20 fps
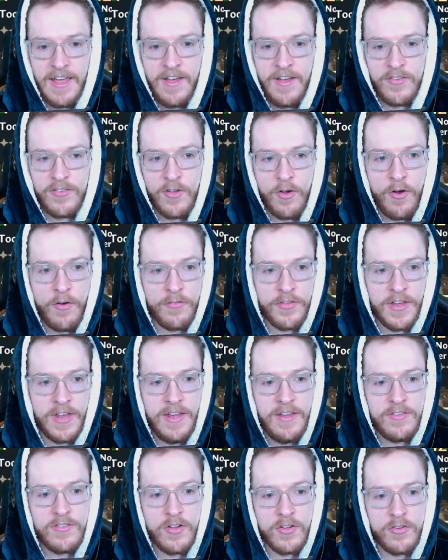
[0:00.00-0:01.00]
So obviously
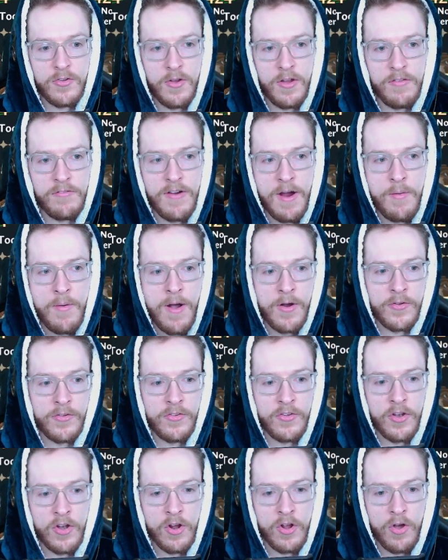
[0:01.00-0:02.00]
he's not doing very well because
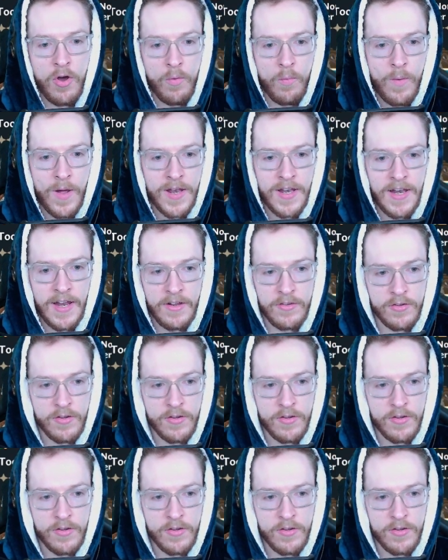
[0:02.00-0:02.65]
he's only got a 1 link.